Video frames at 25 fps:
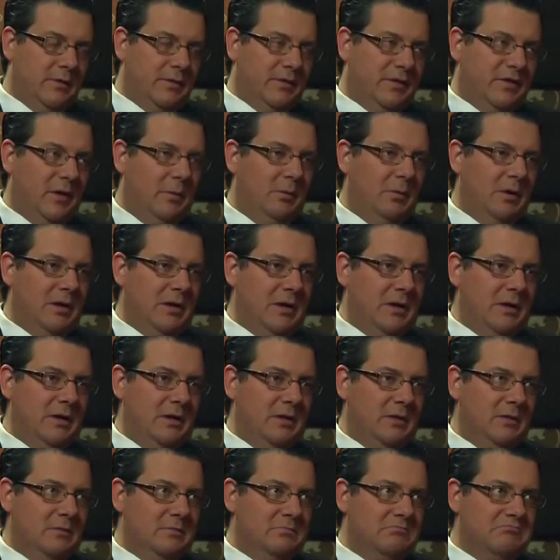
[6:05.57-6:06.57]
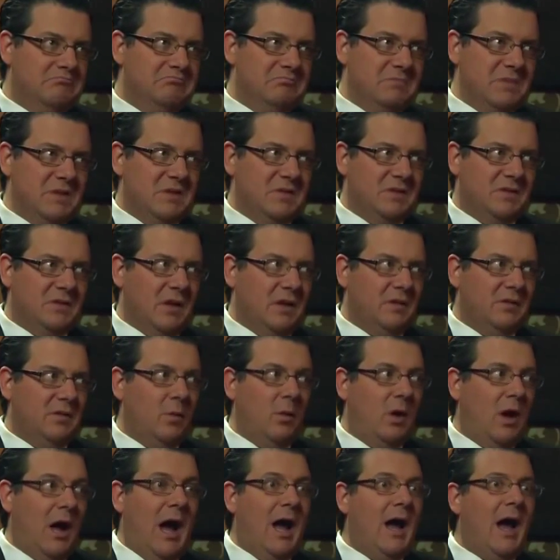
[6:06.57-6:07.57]
if somebody says,
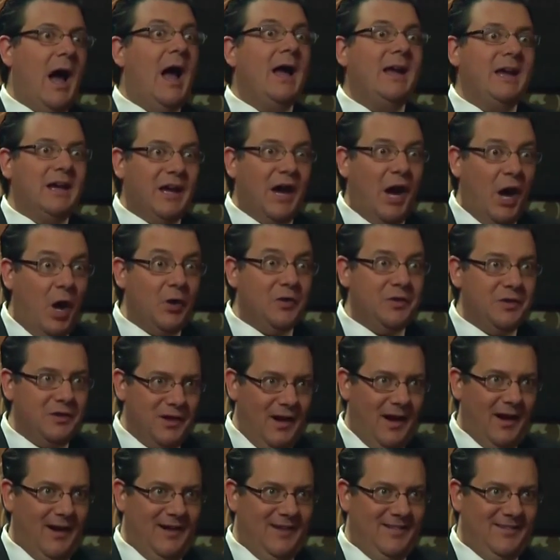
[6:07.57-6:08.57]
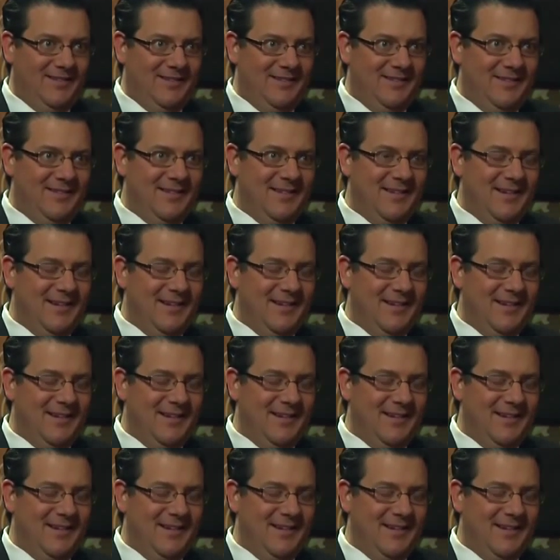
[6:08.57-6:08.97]
well, I eat a healthy diet,